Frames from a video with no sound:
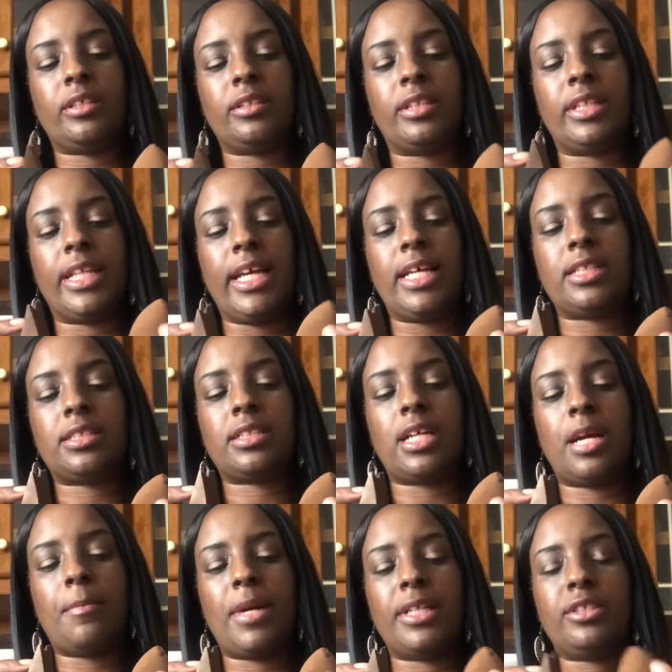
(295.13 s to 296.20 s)
The last
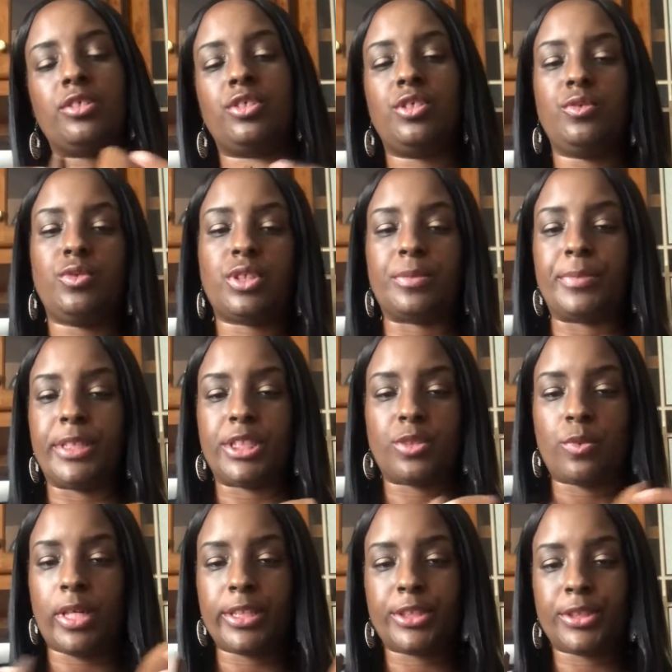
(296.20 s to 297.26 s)
time, I just used some
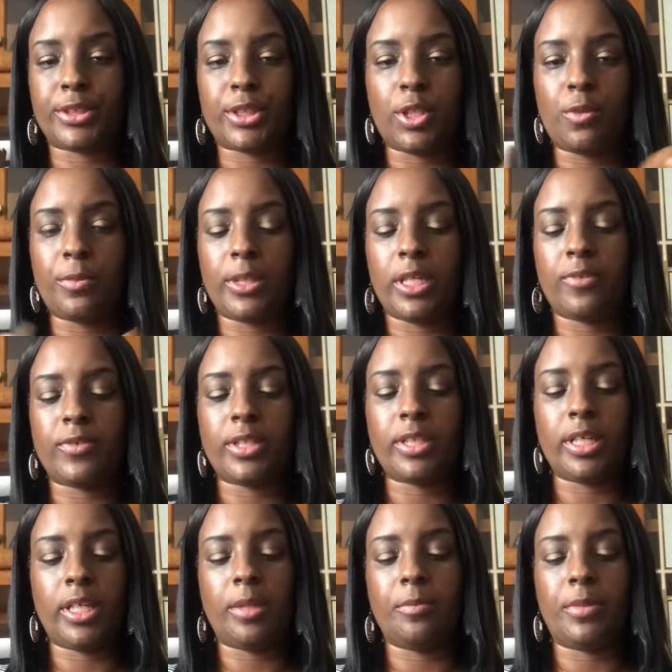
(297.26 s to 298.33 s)
dishwashing soap and
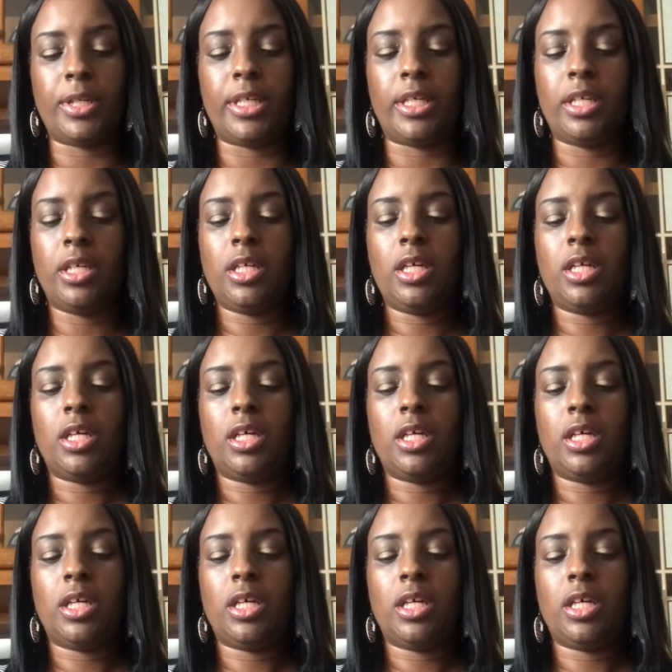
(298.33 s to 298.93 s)
everything, but